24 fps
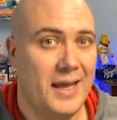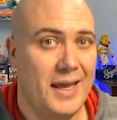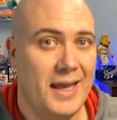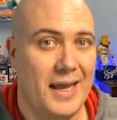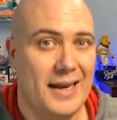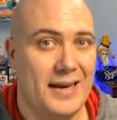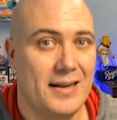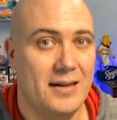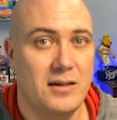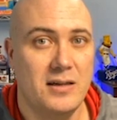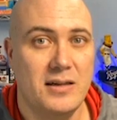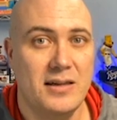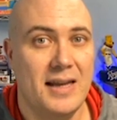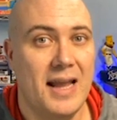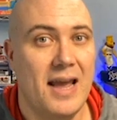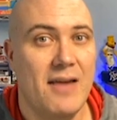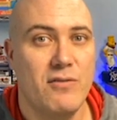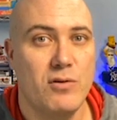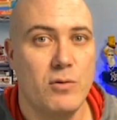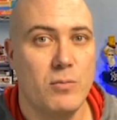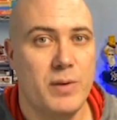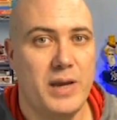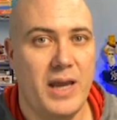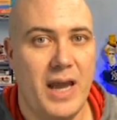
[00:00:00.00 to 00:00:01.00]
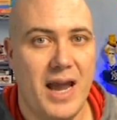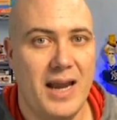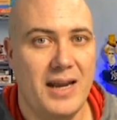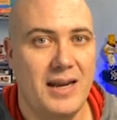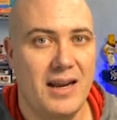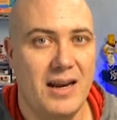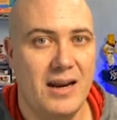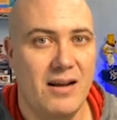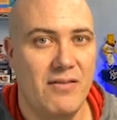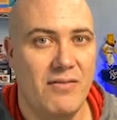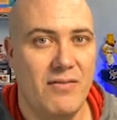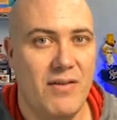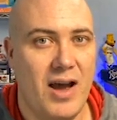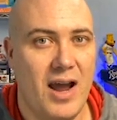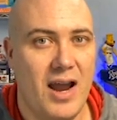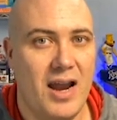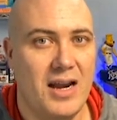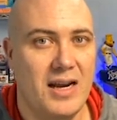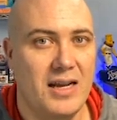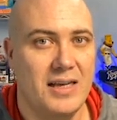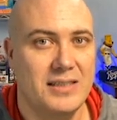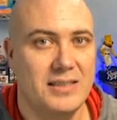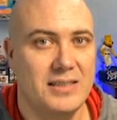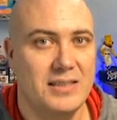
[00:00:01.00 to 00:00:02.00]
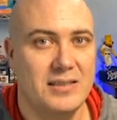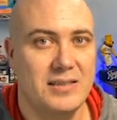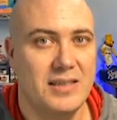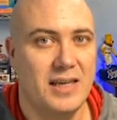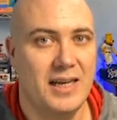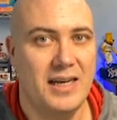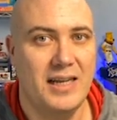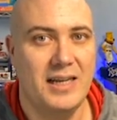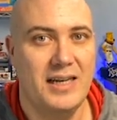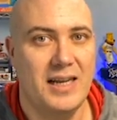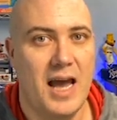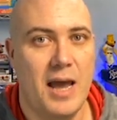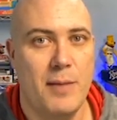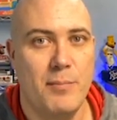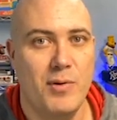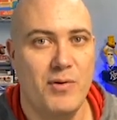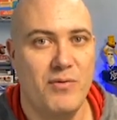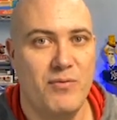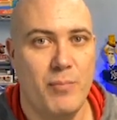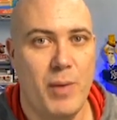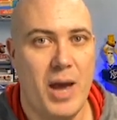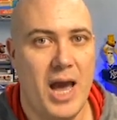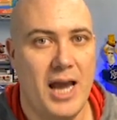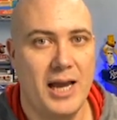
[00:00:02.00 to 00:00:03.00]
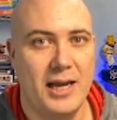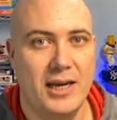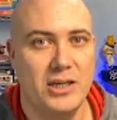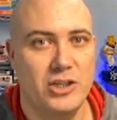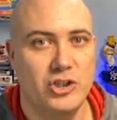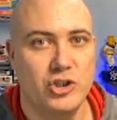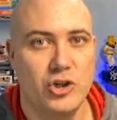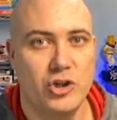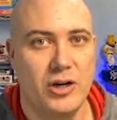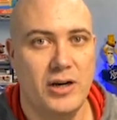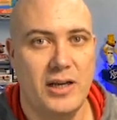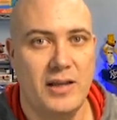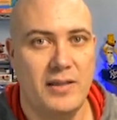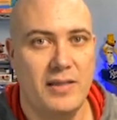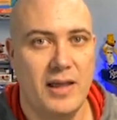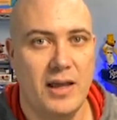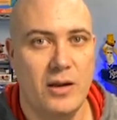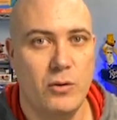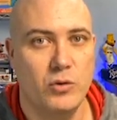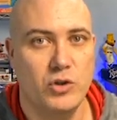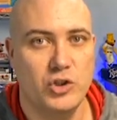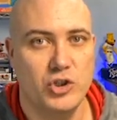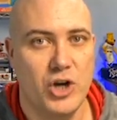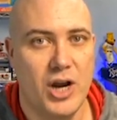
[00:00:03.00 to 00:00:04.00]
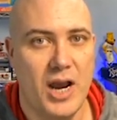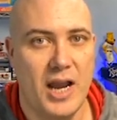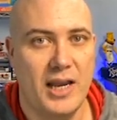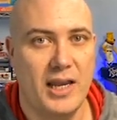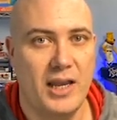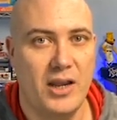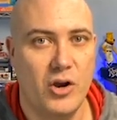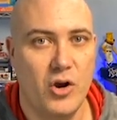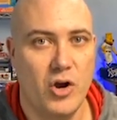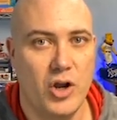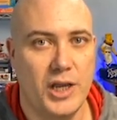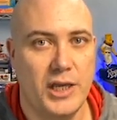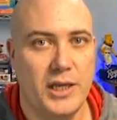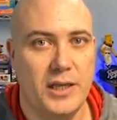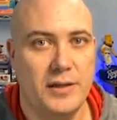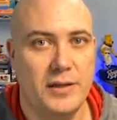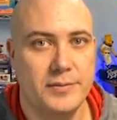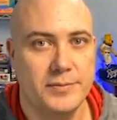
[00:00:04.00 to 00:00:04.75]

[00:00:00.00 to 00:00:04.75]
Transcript: and it will never be identified as any type of package or anything with tracking on it.